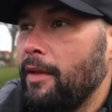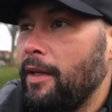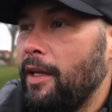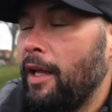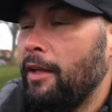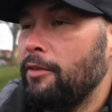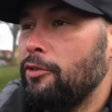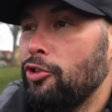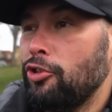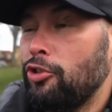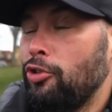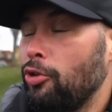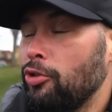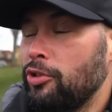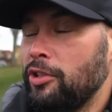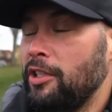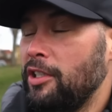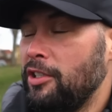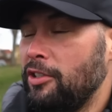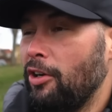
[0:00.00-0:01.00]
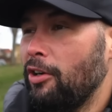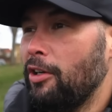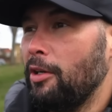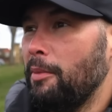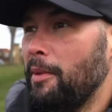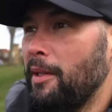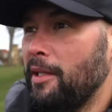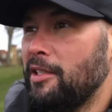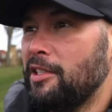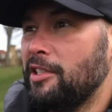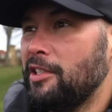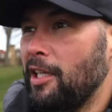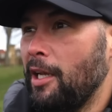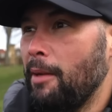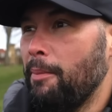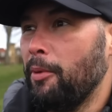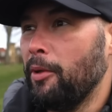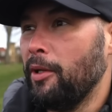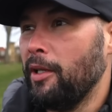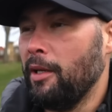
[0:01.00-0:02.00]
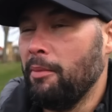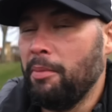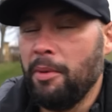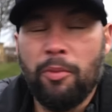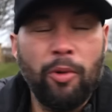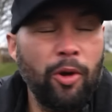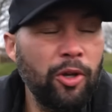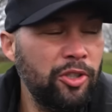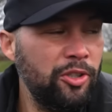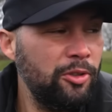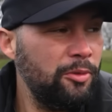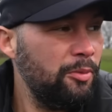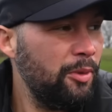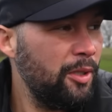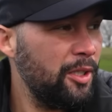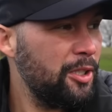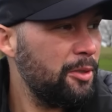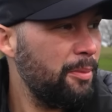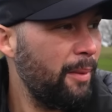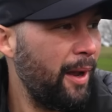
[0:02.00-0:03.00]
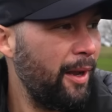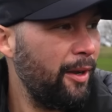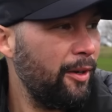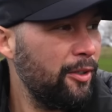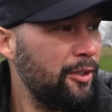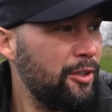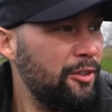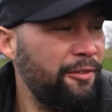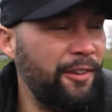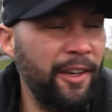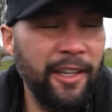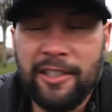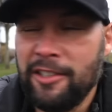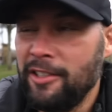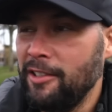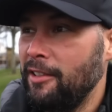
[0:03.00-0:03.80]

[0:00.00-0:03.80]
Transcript: Yeah, I'm just gutted. He's not going to be able to see it, but he'll be watching with a smile on his face,